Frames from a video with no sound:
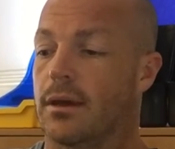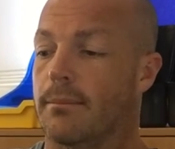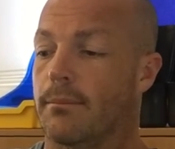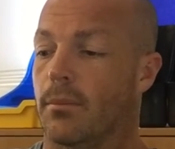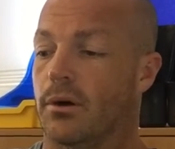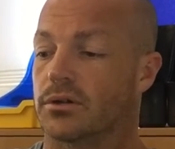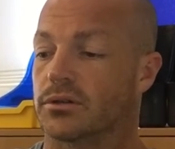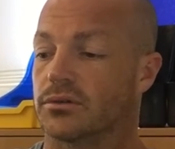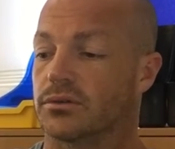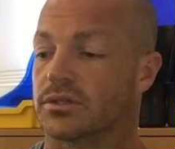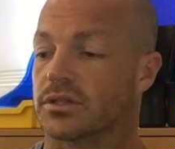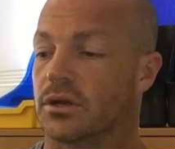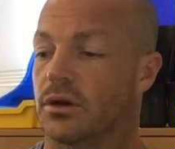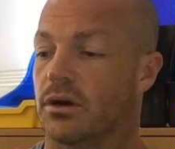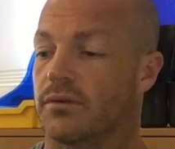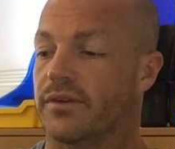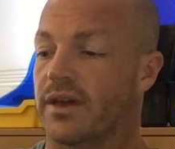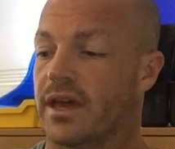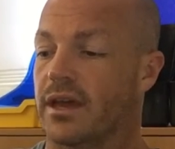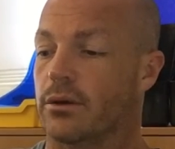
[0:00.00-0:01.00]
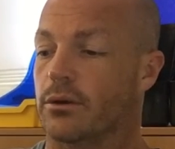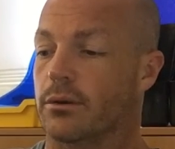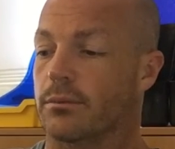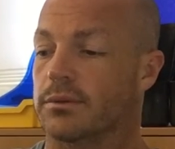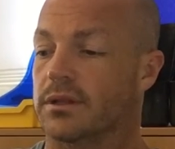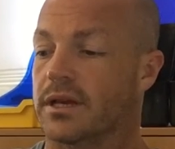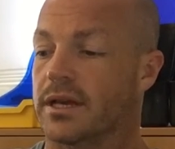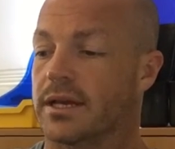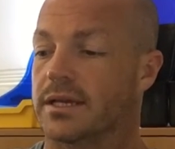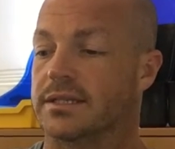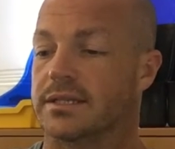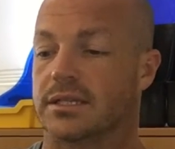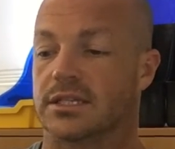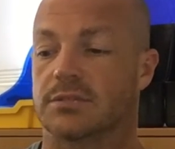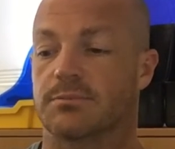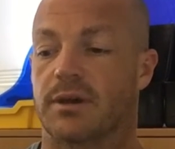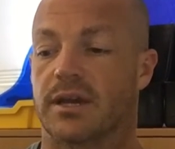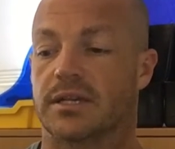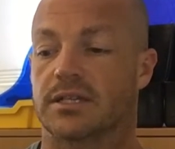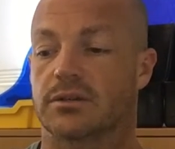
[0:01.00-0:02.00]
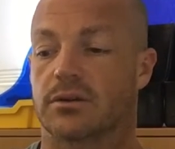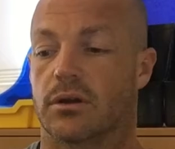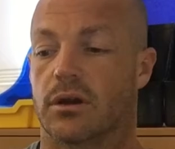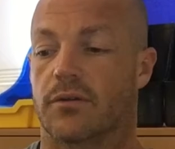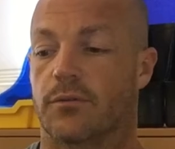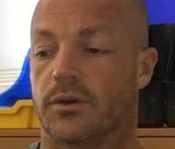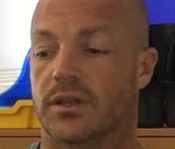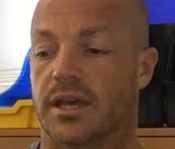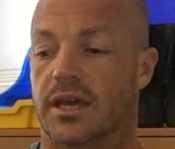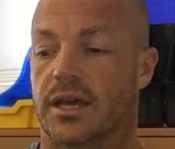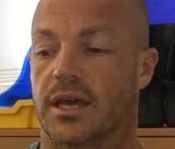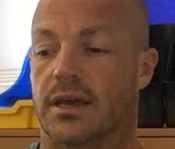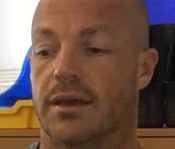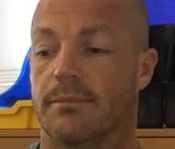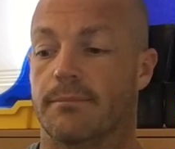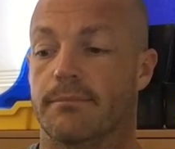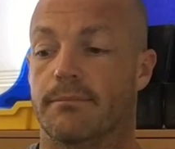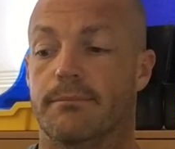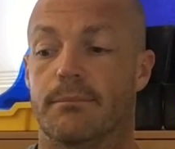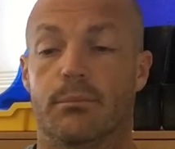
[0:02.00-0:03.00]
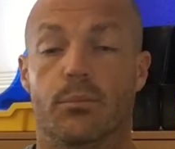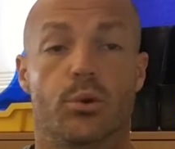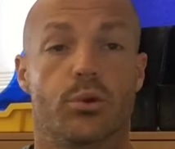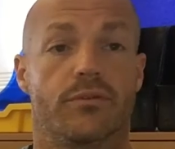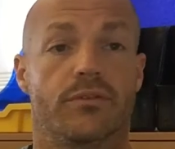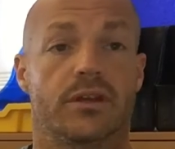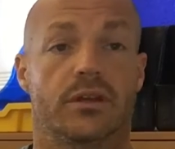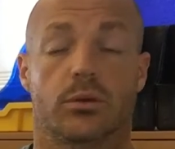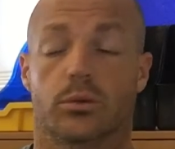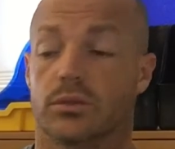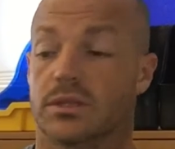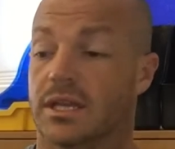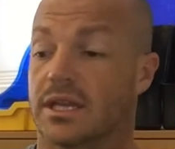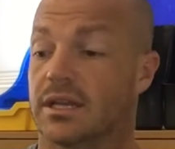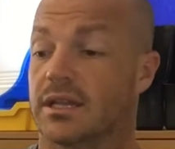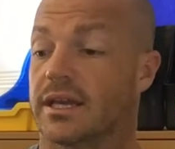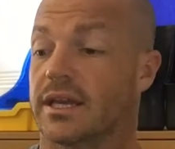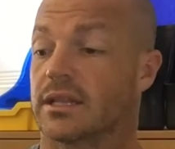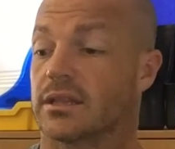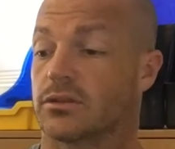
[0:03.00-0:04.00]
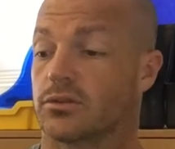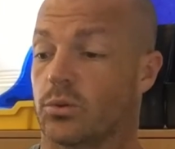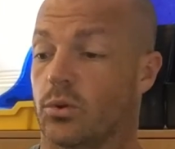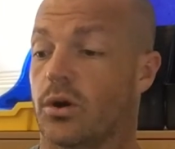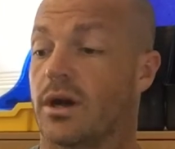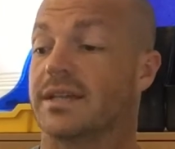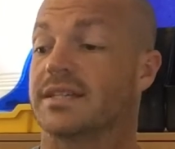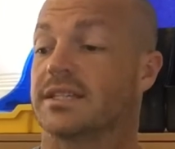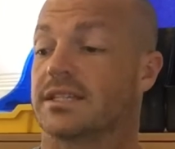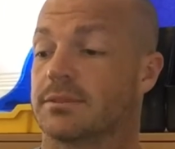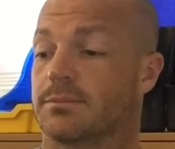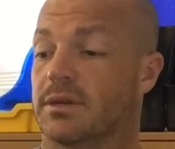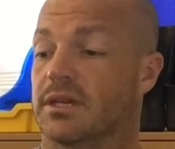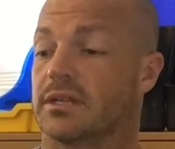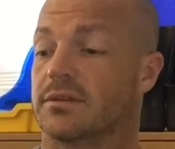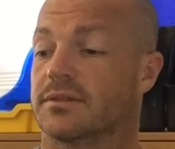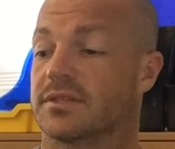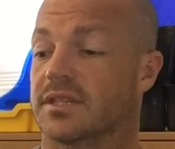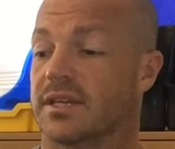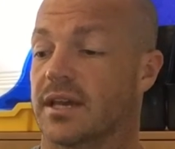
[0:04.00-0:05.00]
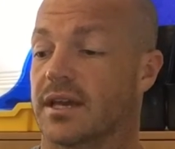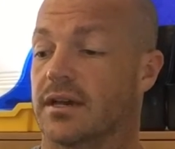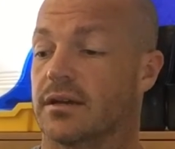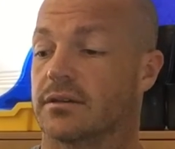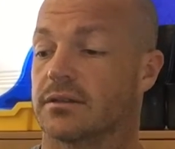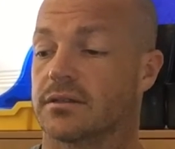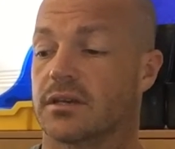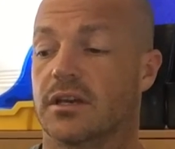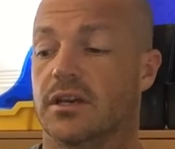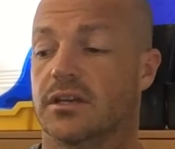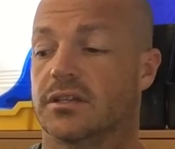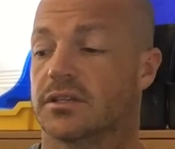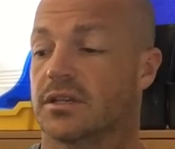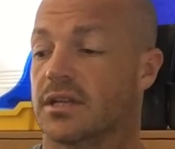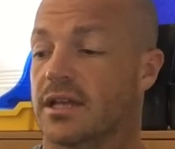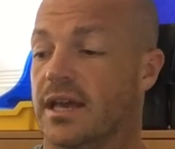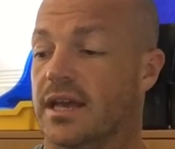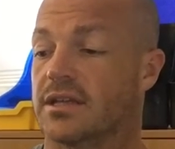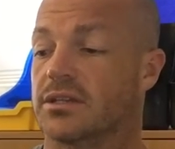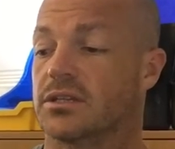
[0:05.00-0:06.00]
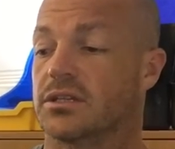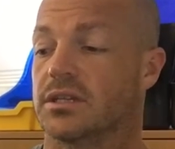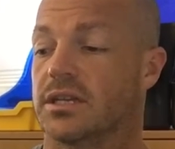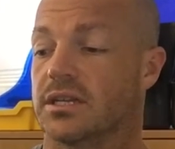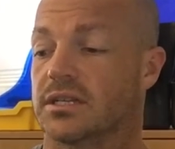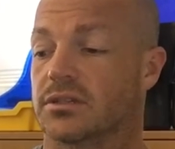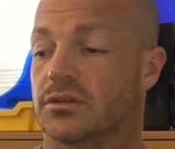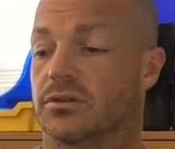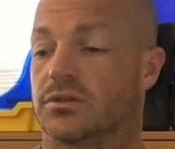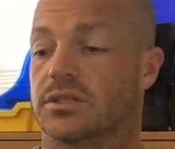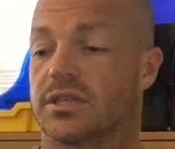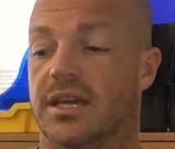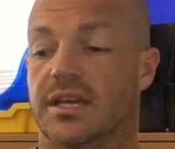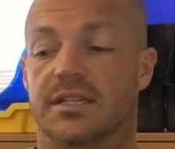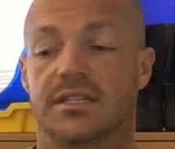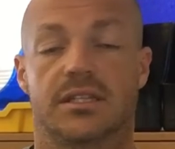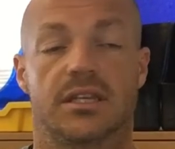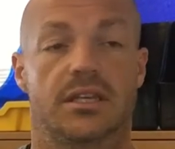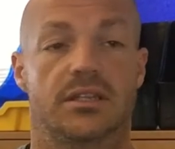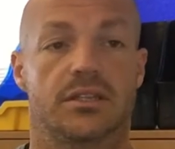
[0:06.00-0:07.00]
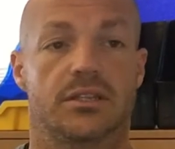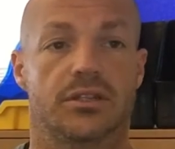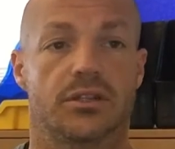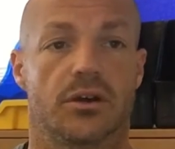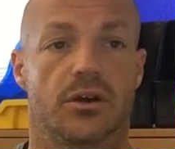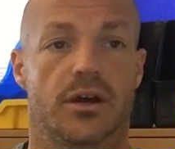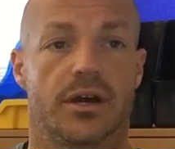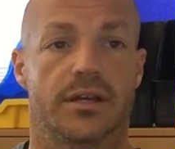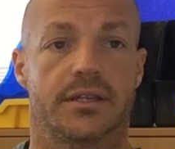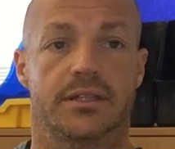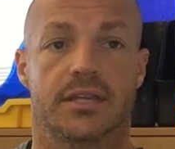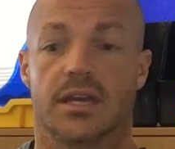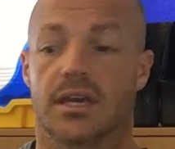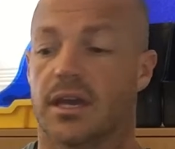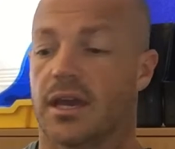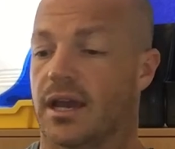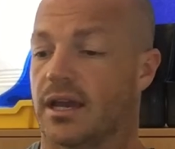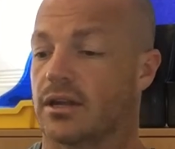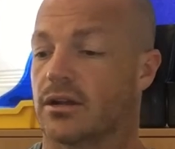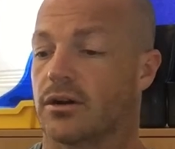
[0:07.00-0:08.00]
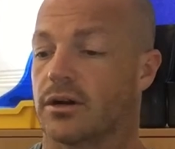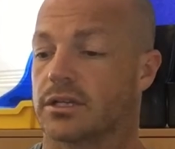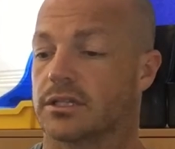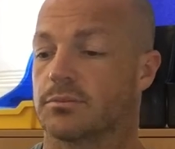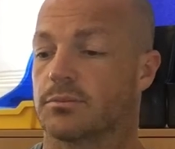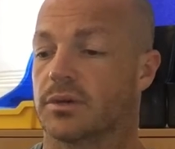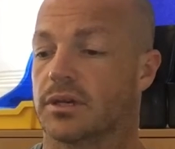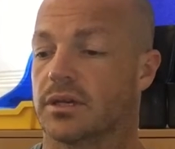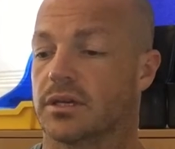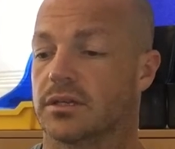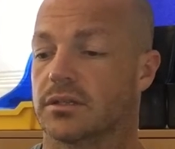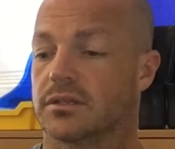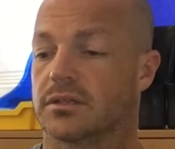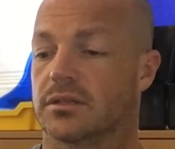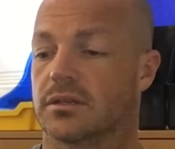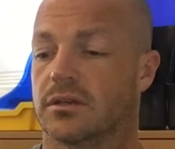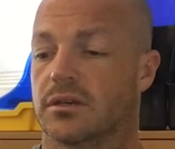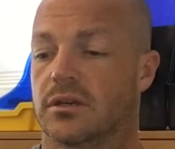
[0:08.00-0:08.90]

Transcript: models of aeroplanes and spacecraft with air moving nearly at twice the speed of sound, so that engineers could test their designs at high speeds.